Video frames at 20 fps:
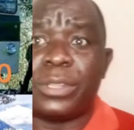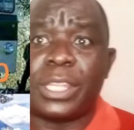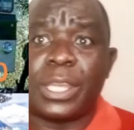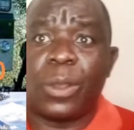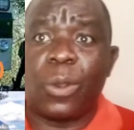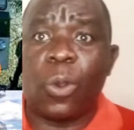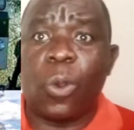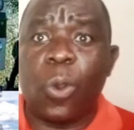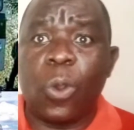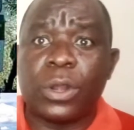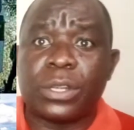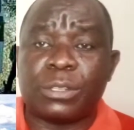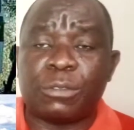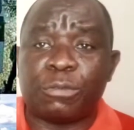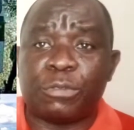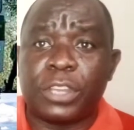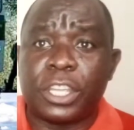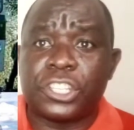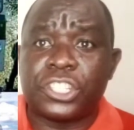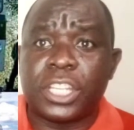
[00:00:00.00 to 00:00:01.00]
the old
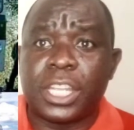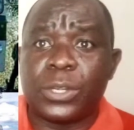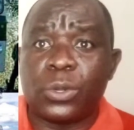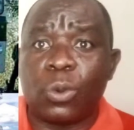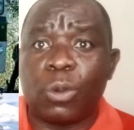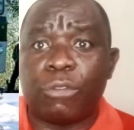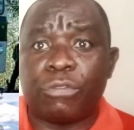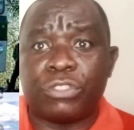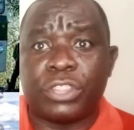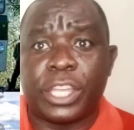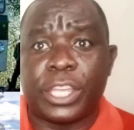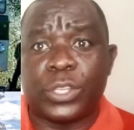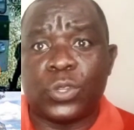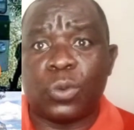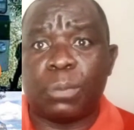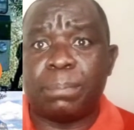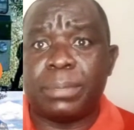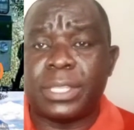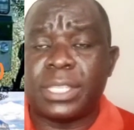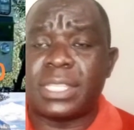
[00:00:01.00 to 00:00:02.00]
version of the
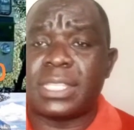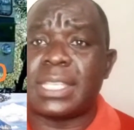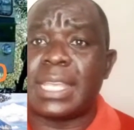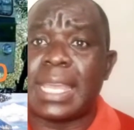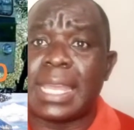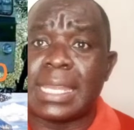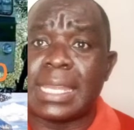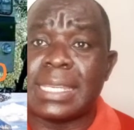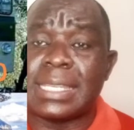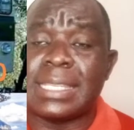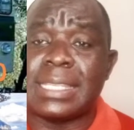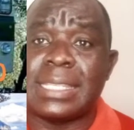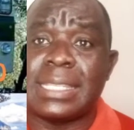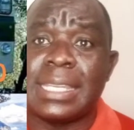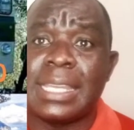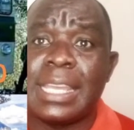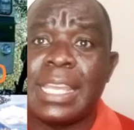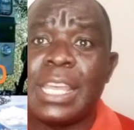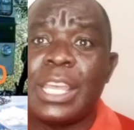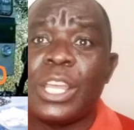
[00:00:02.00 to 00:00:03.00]
UBZ.
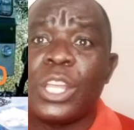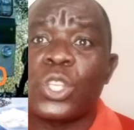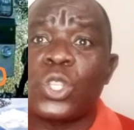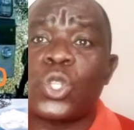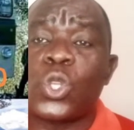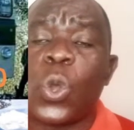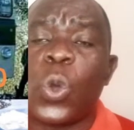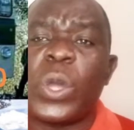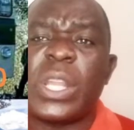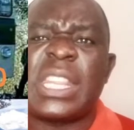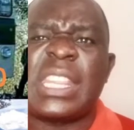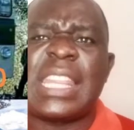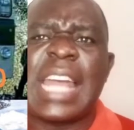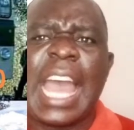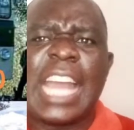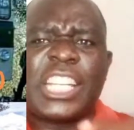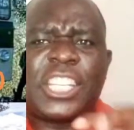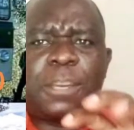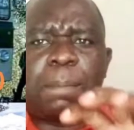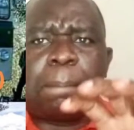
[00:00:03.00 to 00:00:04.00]
So
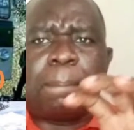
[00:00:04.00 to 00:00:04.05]
that